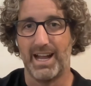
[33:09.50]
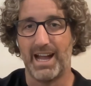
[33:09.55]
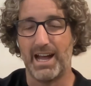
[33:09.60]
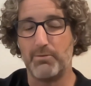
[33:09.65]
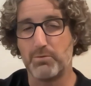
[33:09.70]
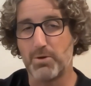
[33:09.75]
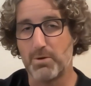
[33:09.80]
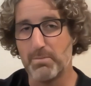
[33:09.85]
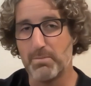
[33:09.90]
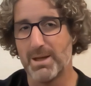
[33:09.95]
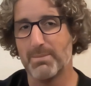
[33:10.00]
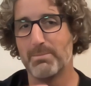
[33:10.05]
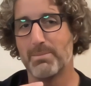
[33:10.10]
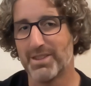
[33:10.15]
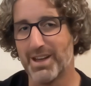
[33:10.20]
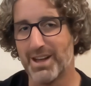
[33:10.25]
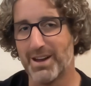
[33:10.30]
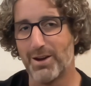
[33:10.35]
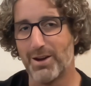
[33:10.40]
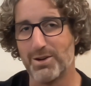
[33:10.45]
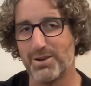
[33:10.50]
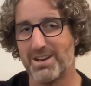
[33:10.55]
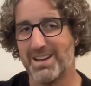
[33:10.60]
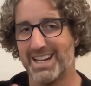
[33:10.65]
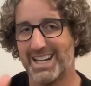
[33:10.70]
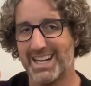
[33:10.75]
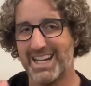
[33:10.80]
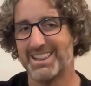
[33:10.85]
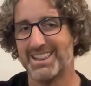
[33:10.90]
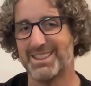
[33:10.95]
And remember, they don't
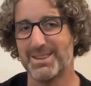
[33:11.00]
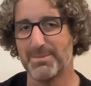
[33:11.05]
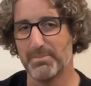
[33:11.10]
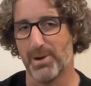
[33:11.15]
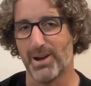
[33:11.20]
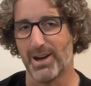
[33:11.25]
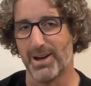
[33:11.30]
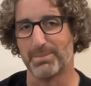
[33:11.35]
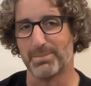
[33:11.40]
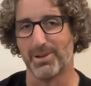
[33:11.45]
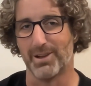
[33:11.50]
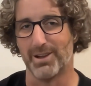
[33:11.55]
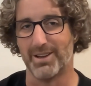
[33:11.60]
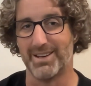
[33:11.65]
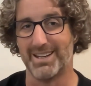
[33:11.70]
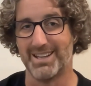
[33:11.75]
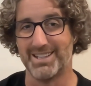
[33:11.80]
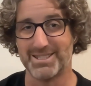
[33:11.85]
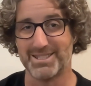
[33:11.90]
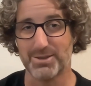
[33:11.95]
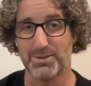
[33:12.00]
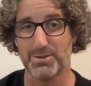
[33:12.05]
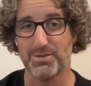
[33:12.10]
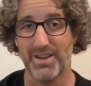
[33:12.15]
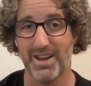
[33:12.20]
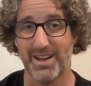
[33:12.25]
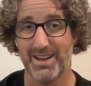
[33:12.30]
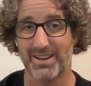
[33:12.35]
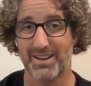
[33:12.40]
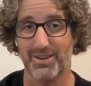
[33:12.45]
hit the pipeline until we've
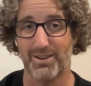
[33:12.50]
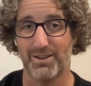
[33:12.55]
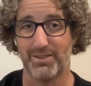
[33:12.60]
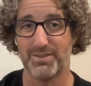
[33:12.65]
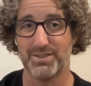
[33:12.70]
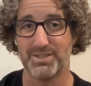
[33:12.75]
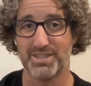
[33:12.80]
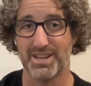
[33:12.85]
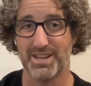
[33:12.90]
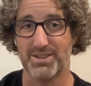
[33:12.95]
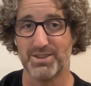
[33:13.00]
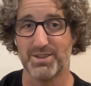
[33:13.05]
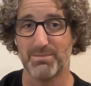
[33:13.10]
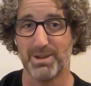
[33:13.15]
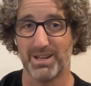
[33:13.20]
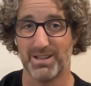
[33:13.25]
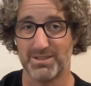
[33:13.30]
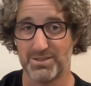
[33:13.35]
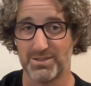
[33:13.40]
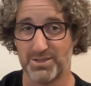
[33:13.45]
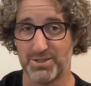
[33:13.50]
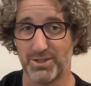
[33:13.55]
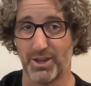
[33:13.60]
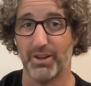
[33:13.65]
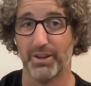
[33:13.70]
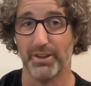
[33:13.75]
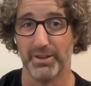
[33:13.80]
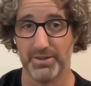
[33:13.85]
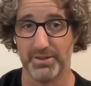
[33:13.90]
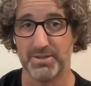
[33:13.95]
had a conversation about
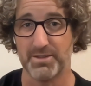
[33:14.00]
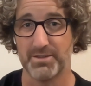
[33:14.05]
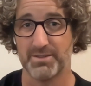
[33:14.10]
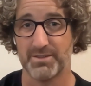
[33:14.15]
dollars,